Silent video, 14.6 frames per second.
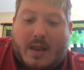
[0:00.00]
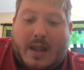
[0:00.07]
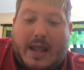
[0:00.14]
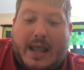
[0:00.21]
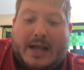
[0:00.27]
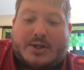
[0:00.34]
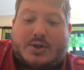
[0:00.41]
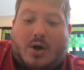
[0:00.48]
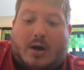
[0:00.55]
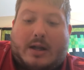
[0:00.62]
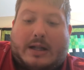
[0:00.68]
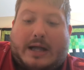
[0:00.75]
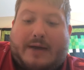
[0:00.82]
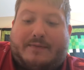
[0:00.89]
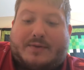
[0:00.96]
He has called a
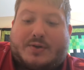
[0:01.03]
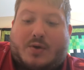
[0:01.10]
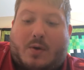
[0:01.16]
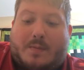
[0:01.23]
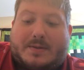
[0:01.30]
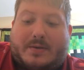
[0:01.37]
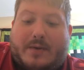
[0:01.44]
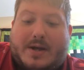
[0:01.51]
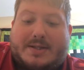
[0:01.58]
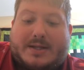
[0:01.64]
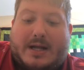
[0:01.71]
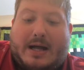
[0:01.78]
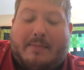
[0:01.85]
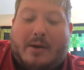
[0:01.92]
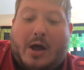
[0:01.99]
lifeless corpse and raised it
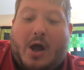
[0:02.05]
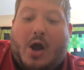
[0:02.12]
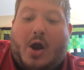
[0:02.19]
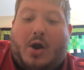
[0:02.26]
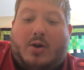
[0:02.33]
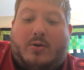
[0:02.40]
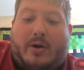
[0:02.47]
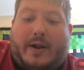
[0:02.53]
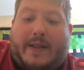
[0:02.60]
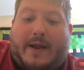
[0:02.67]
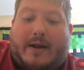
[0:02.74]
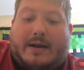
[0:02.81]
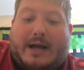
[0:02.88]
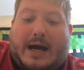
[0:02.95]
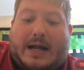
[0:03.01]
up. Glory to thee,
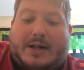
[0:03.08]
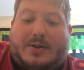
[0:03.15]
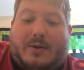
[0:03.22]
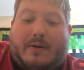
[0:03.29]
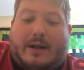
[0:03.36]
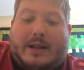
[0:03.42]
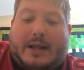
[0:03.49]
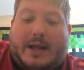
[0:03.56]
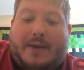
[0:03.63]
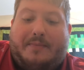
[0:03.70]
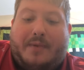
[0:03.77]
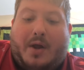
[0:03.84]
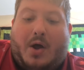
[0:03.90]
our God, glory to thee.